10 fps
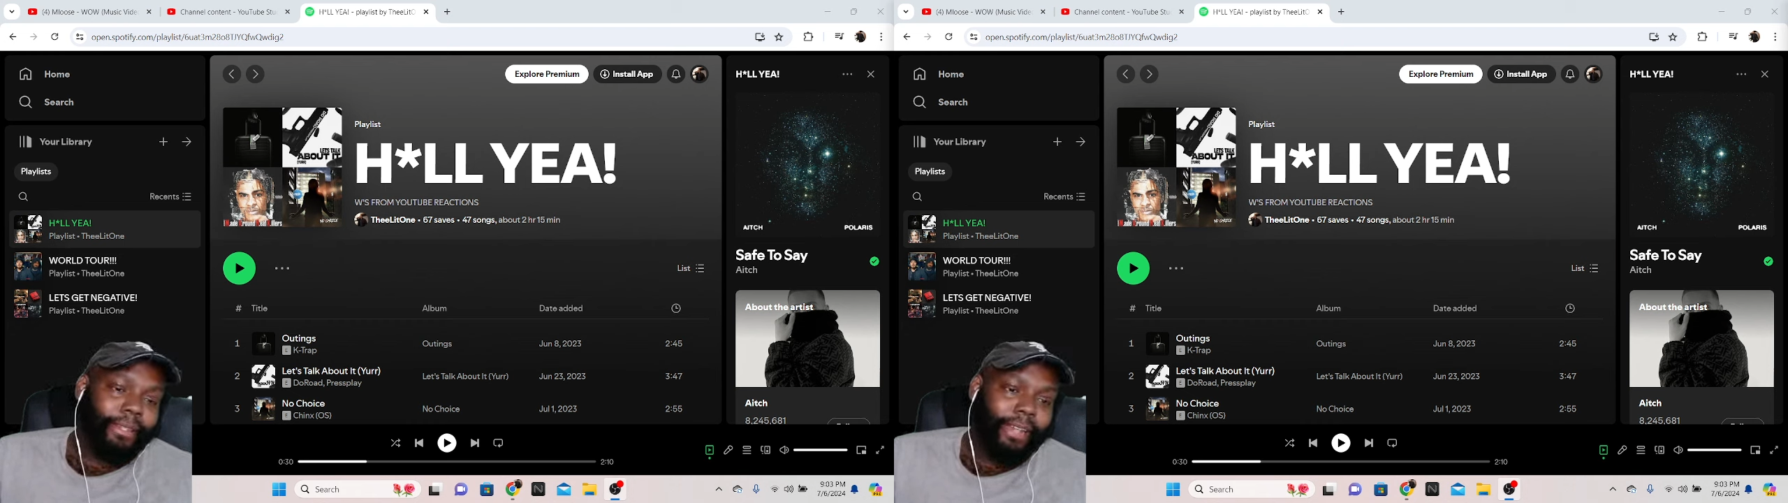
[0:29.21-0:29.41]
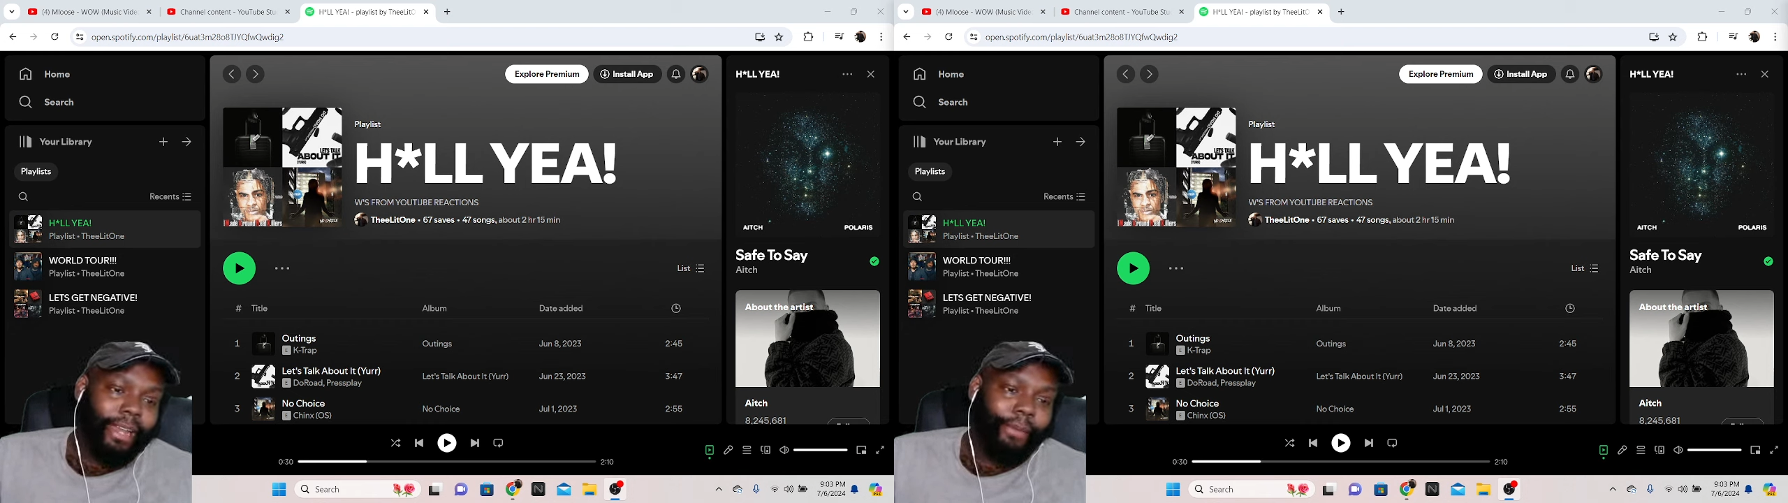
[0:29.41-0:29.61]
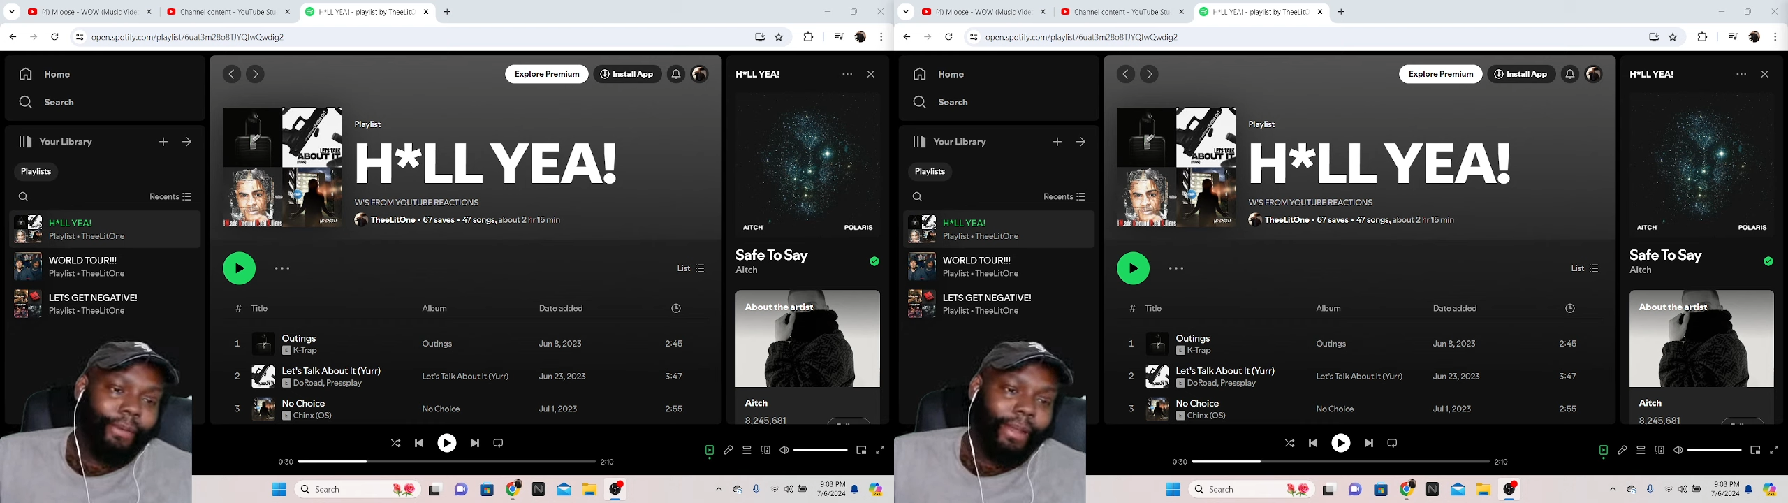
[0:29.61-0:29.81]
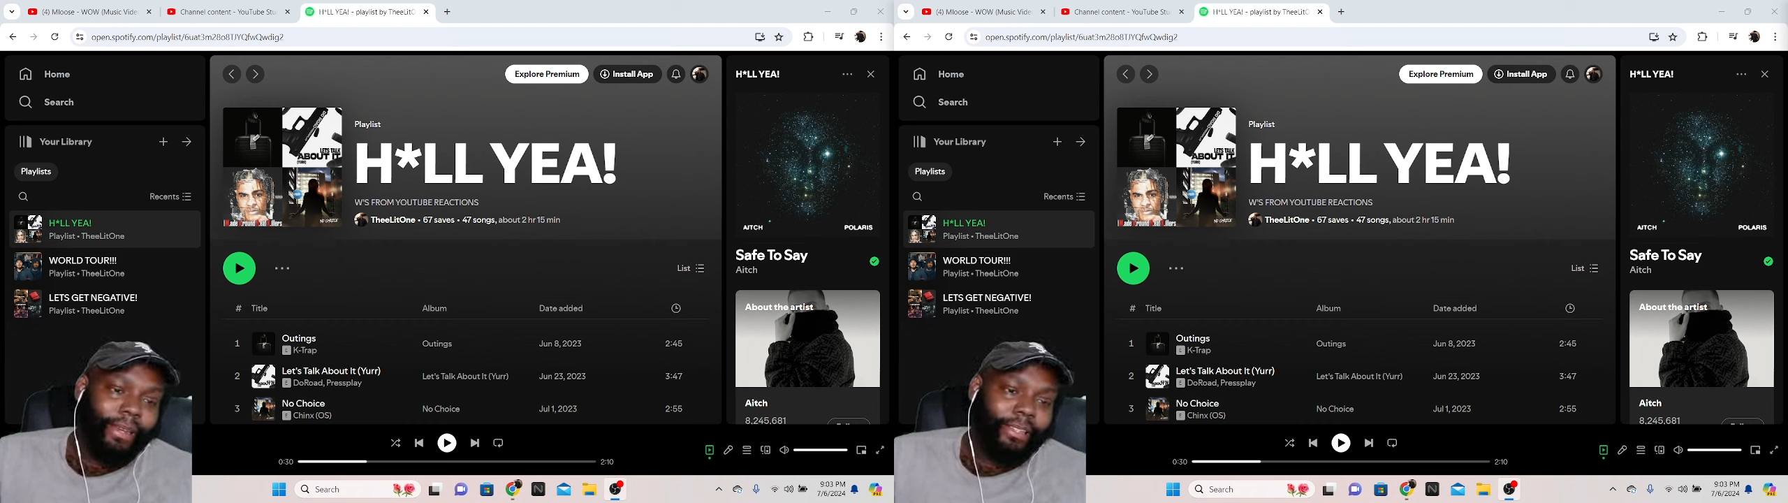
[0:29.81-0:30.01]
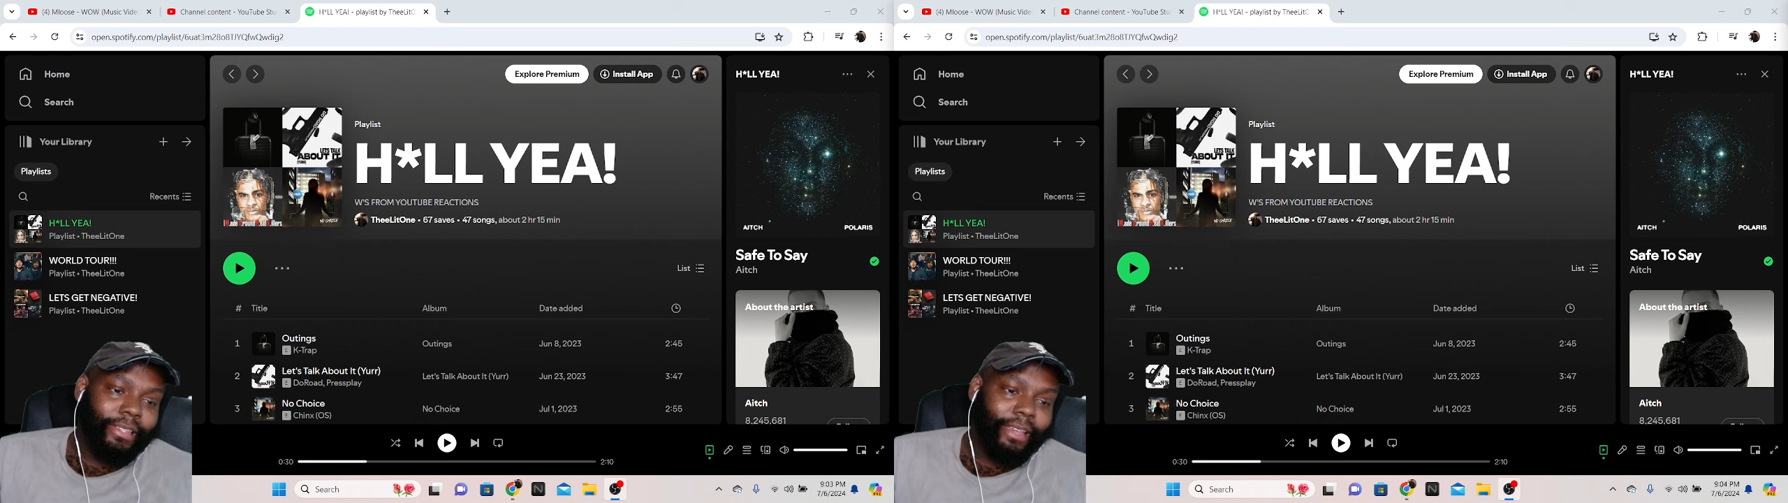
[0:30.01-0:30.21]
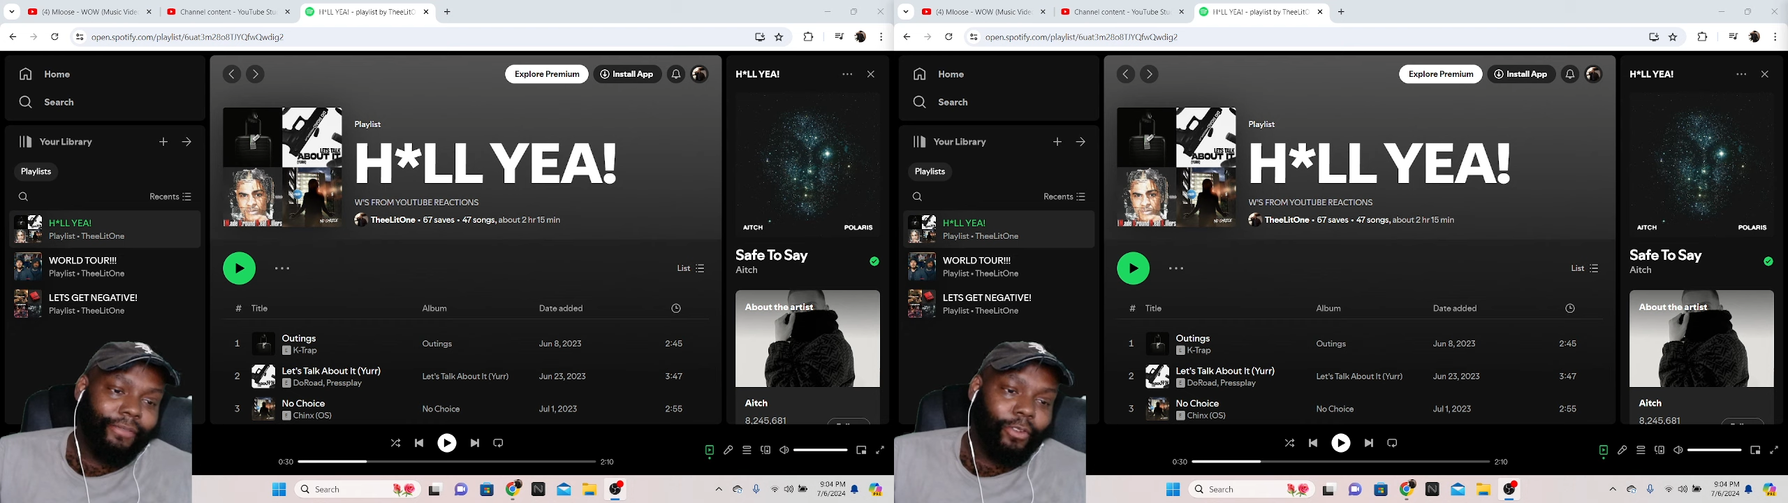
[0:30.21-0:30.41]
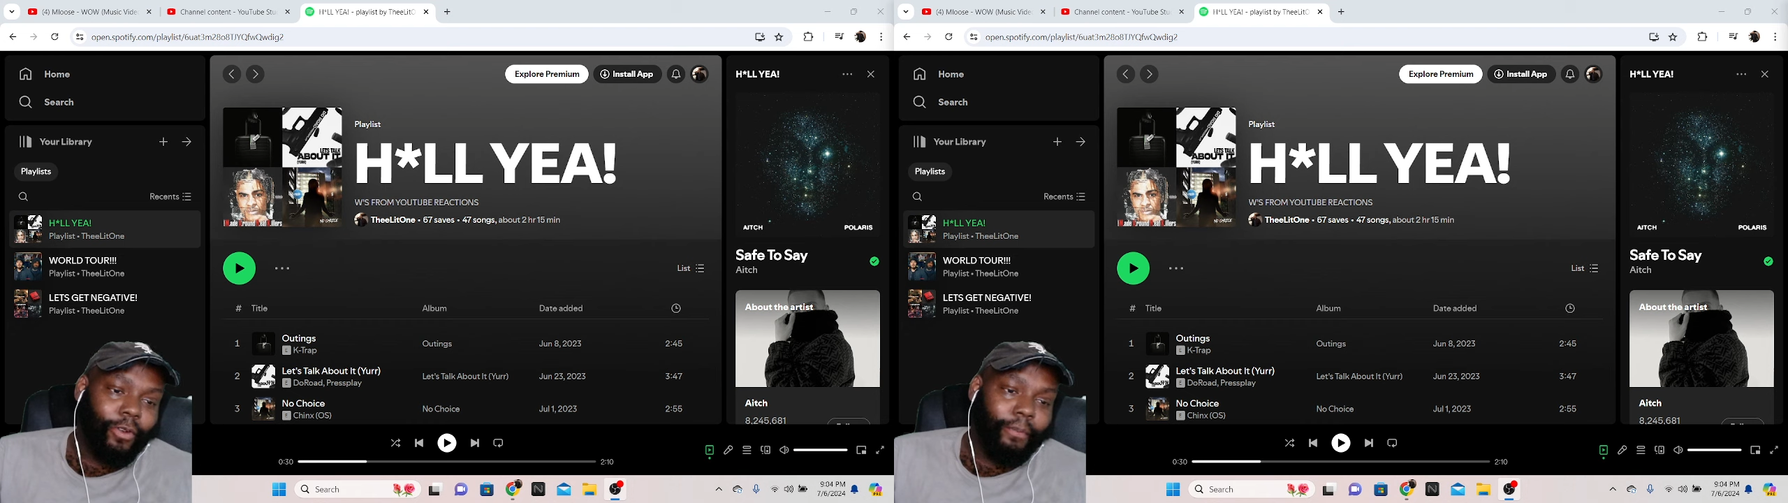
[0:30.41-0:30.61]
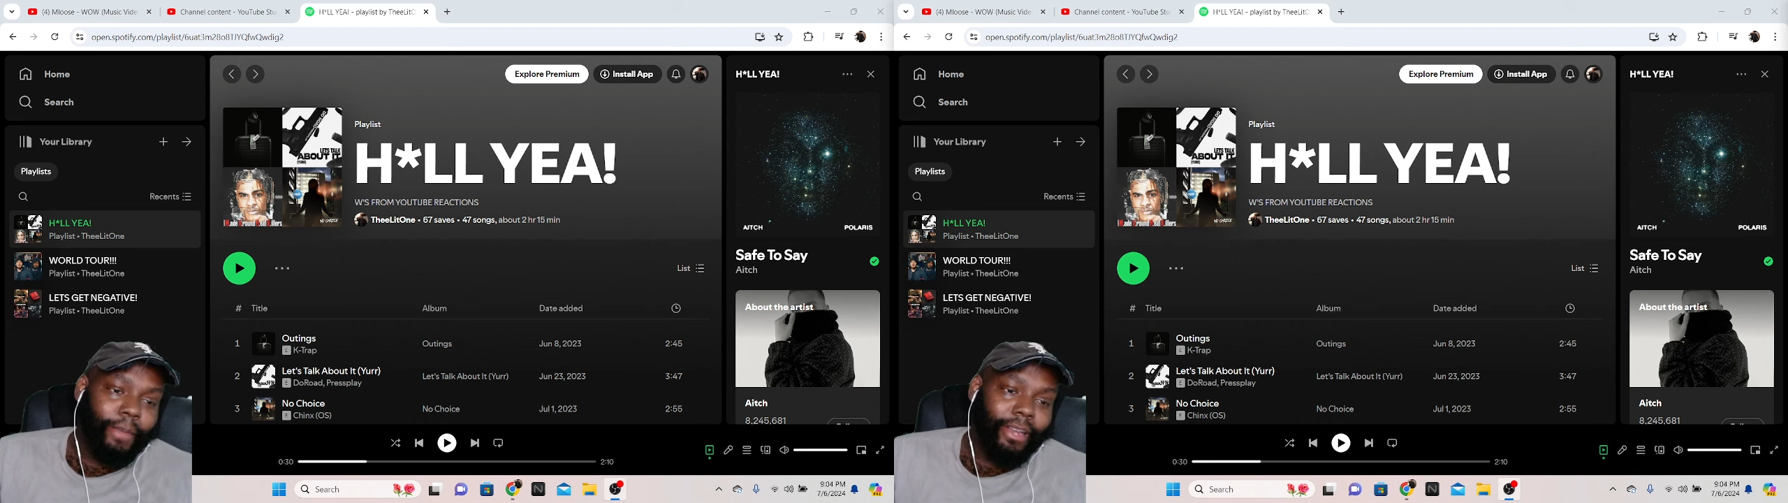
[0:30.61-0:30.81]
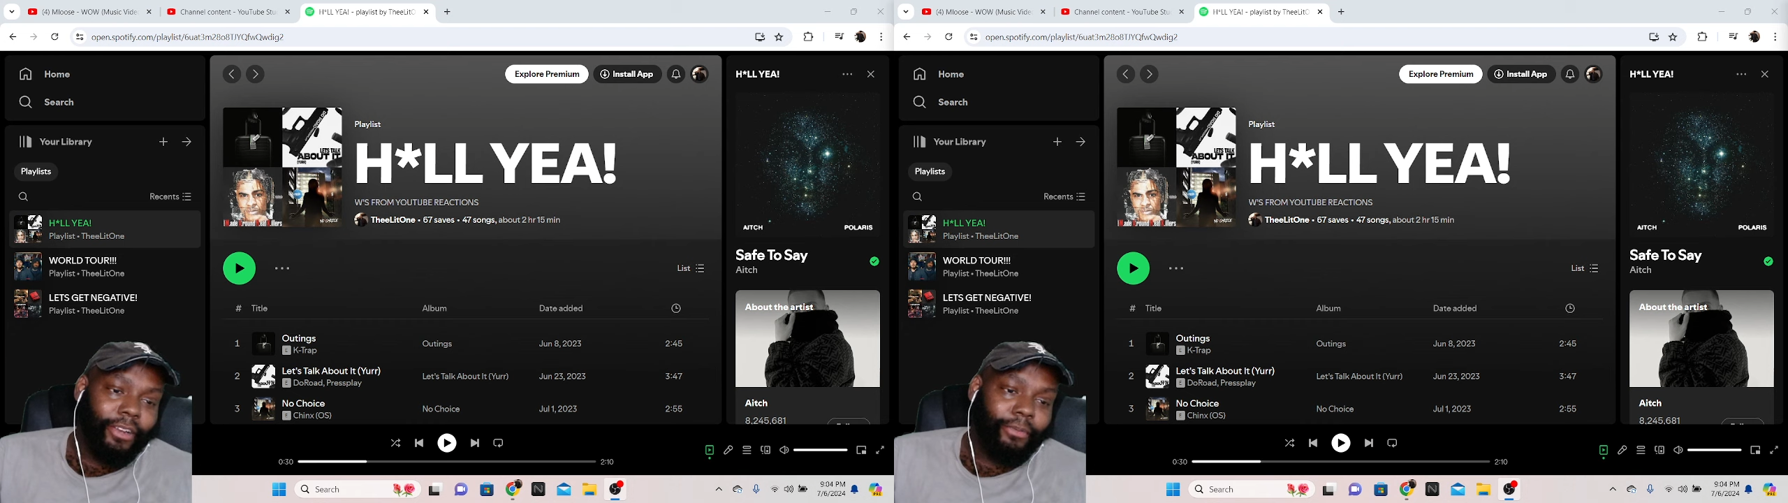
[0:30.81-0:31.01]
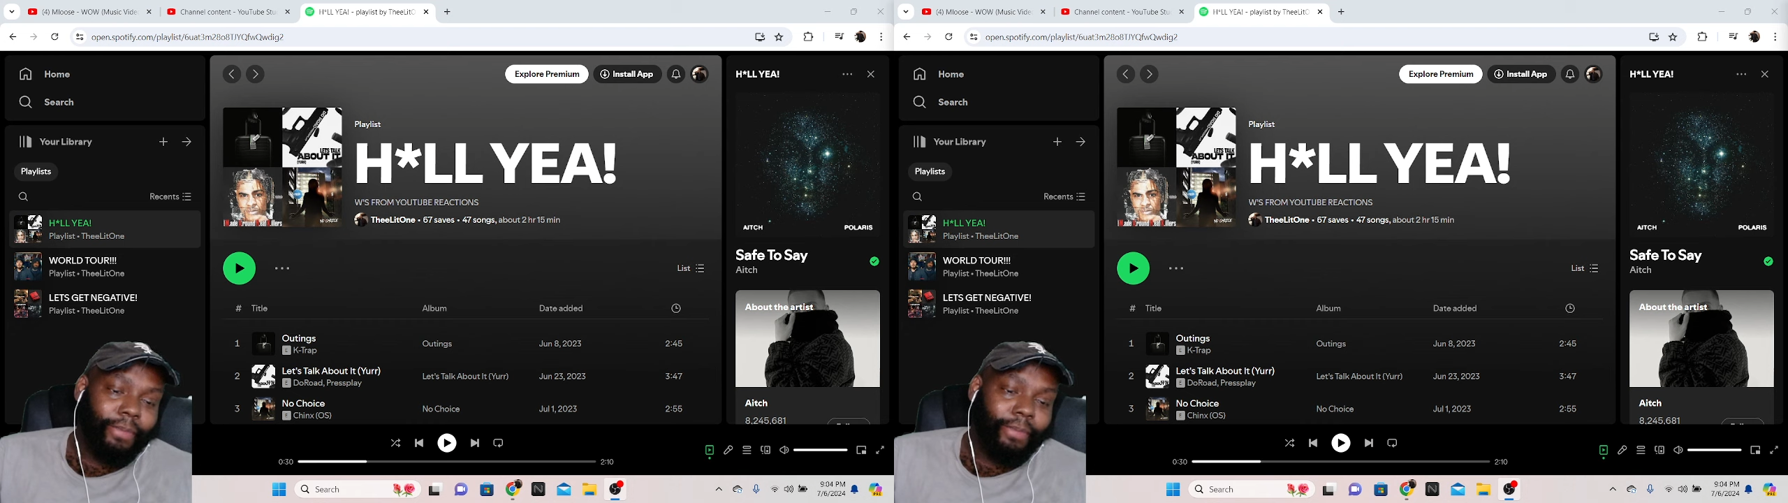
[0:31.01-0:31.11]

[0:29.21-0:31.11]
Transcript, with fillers: You got to be rated a seven or better to